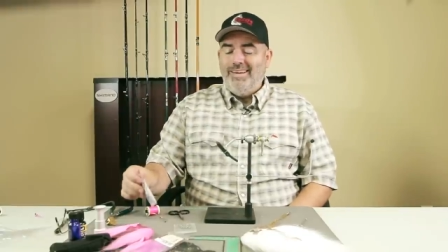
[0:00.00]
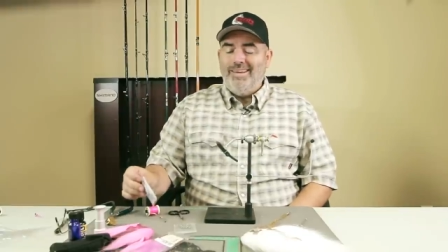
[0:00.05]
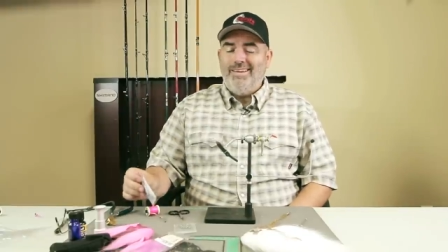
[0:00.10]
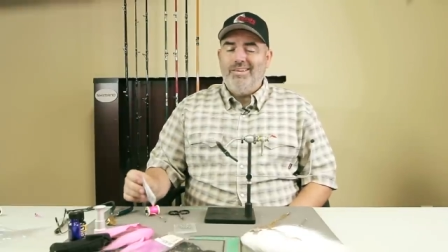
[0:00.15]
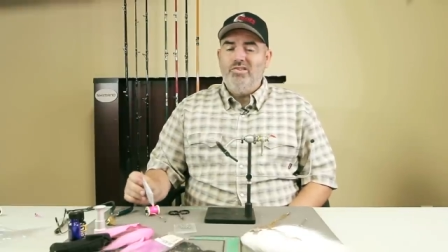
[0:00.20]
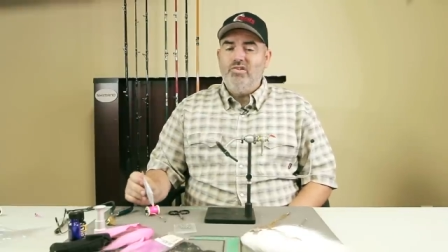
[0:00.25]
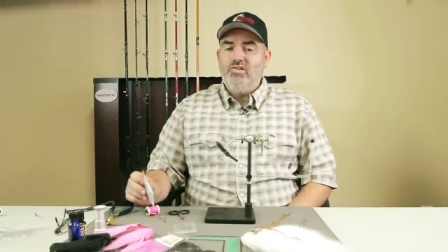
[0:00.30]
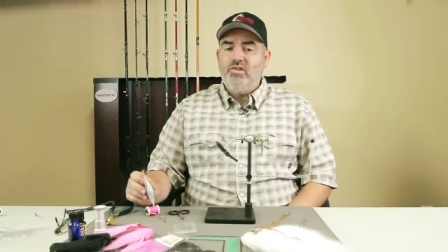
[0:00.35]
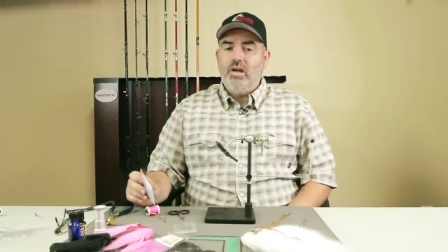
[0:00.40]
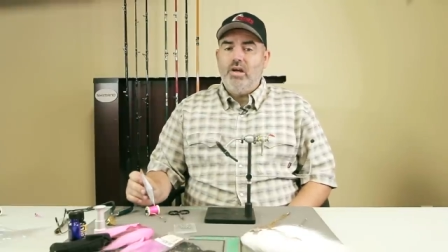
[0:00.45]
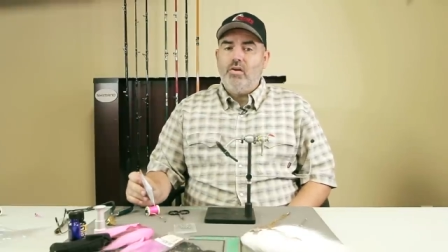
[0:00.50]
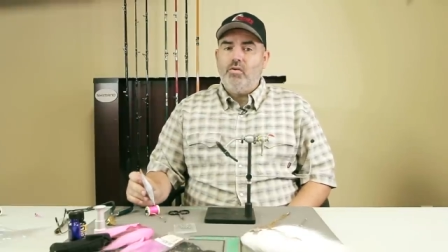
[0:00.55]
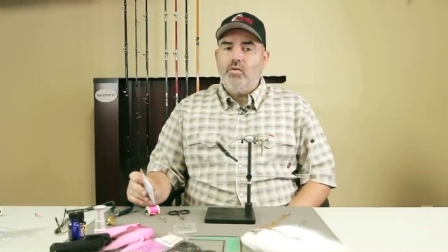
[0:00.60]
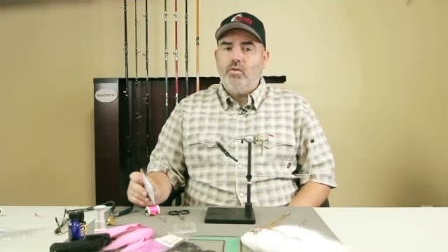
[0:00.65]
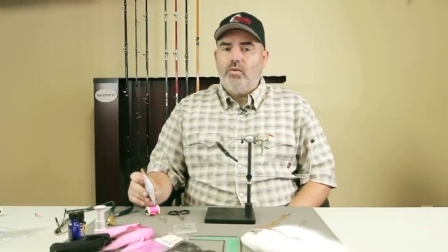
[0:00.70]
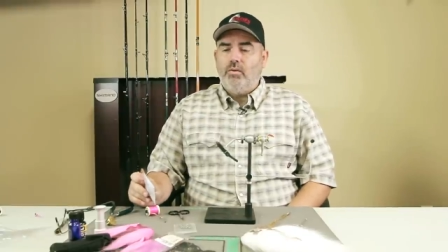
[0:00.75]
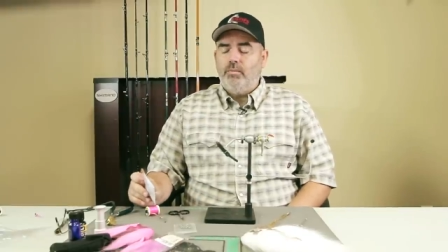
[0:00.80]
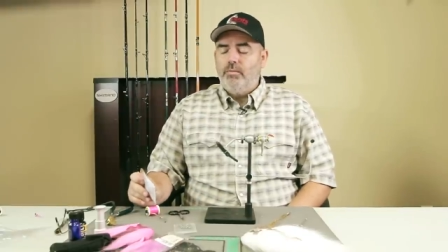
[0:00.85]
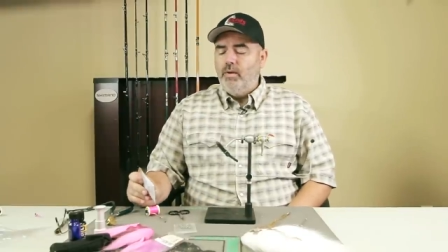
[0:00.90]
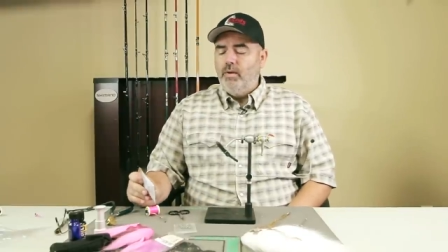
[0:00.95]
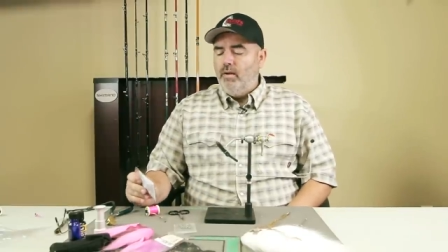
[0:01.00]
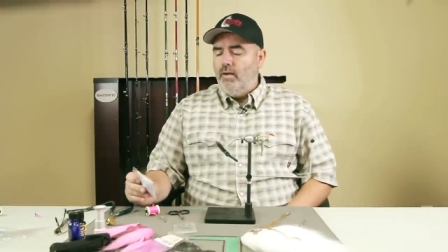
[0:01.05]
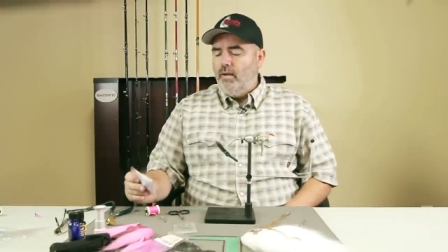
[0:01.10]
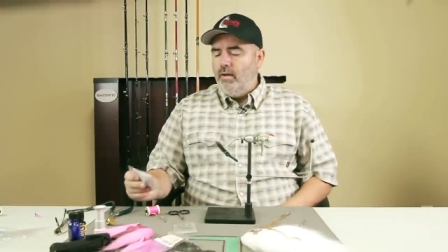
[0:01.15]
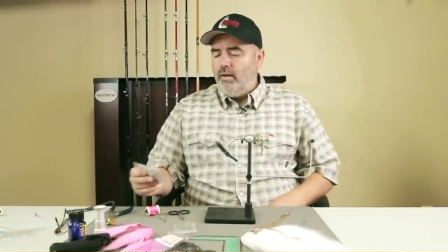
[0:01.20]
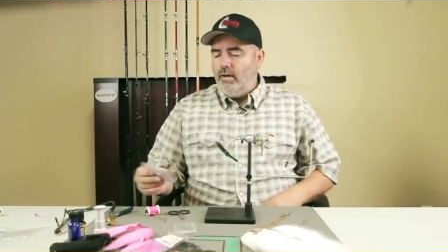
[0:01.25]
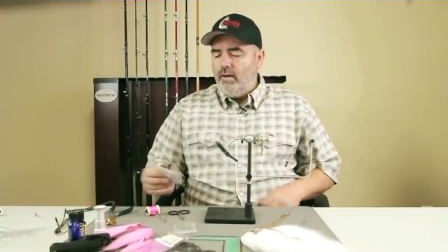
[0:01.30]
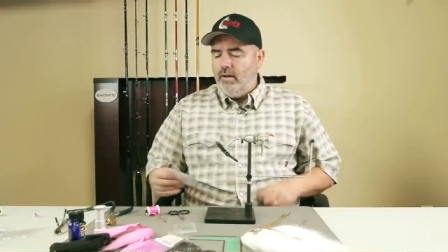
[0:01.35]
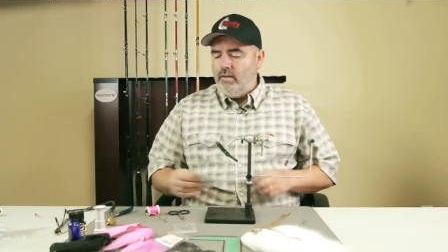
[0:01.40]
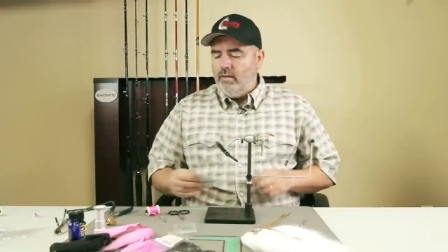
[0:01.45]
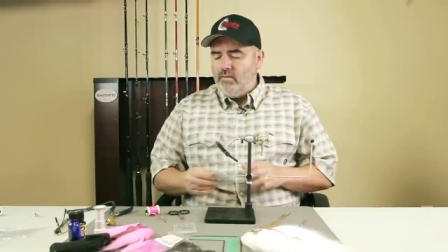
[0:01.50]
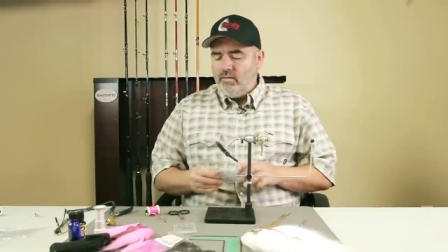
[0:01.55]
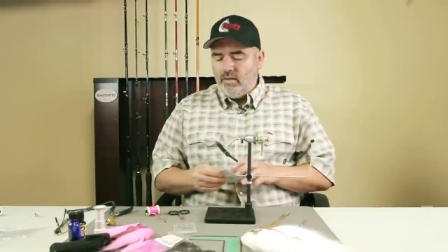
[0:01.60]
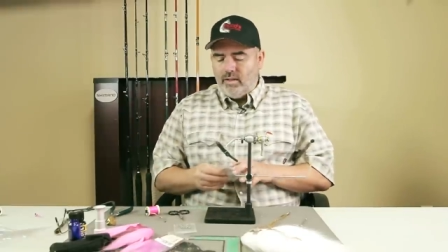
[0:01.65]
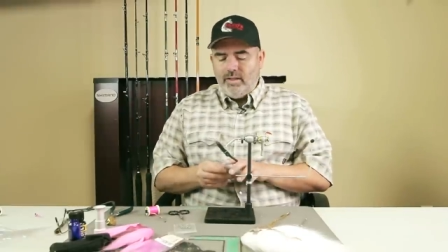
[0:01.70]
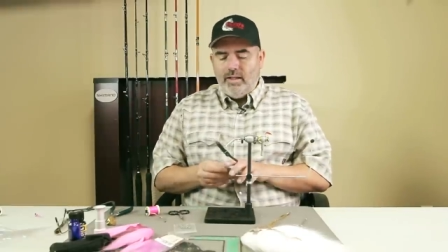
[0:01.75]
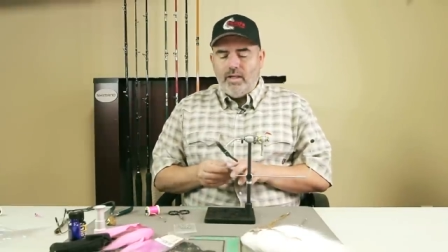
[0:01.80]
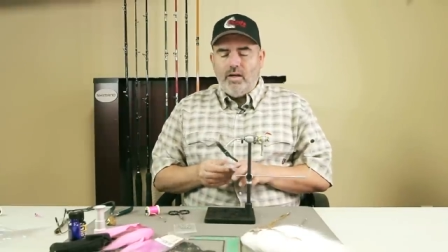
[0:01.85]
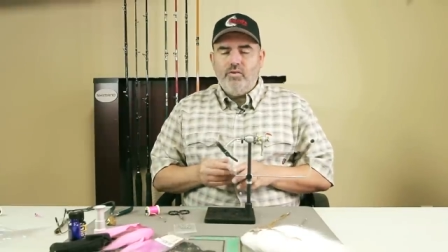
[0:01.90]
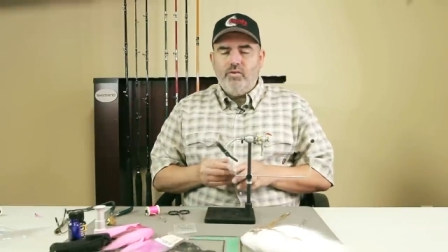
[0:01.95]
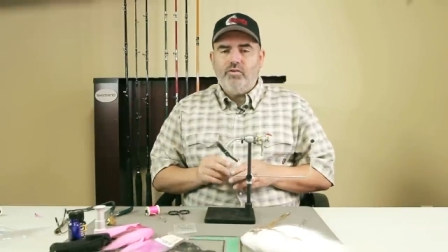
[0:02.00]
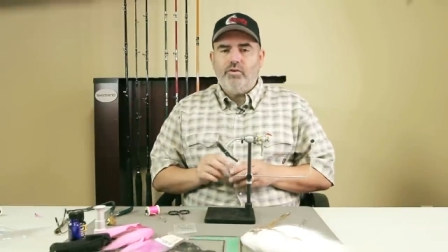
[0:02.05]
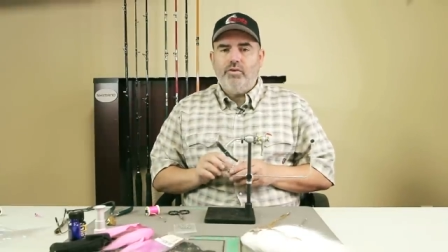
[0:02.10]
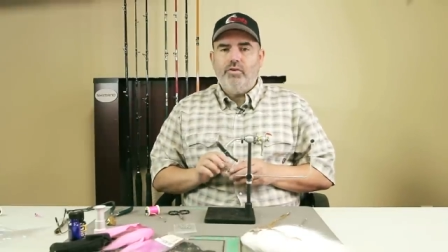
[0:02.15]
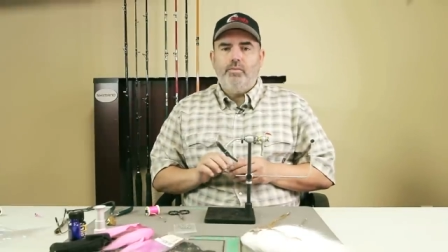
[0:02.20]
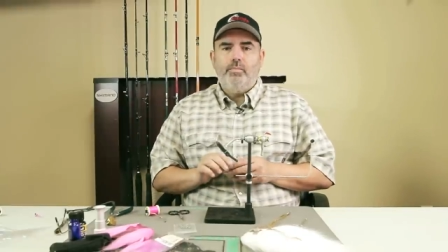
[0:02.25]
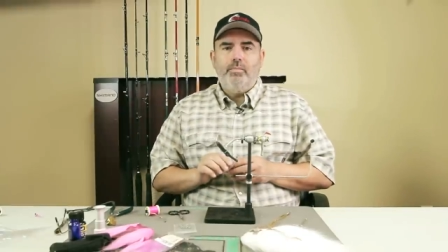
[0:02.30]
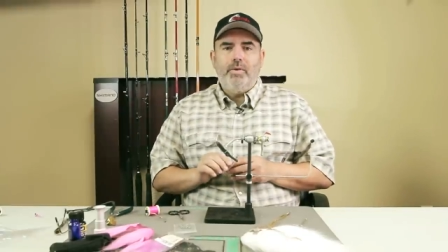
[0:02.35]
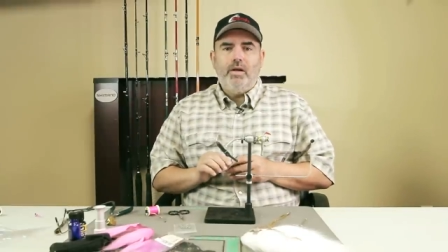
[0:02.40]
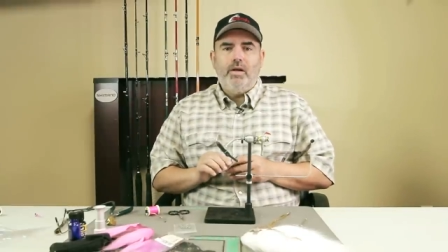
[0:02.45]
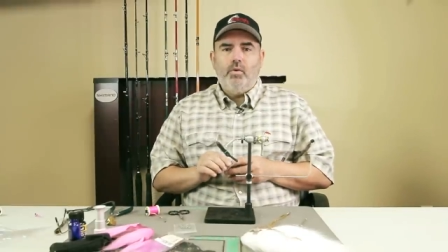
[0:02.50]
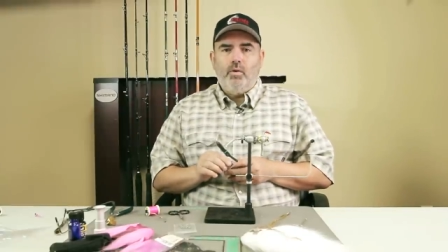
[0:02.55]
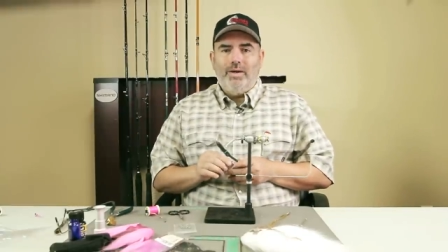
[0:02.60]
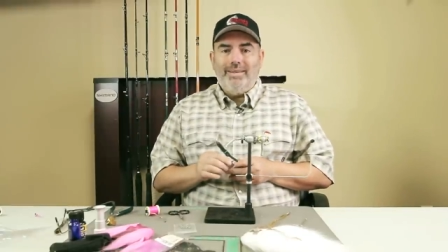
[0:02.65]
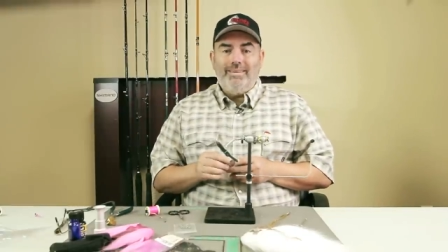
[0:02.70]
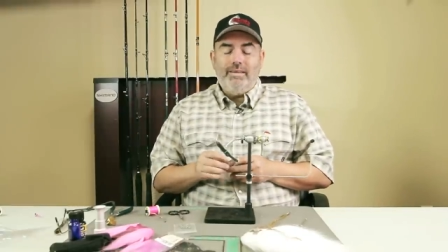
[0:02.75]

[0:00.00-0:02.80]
in general. it's a Clouser minnow, a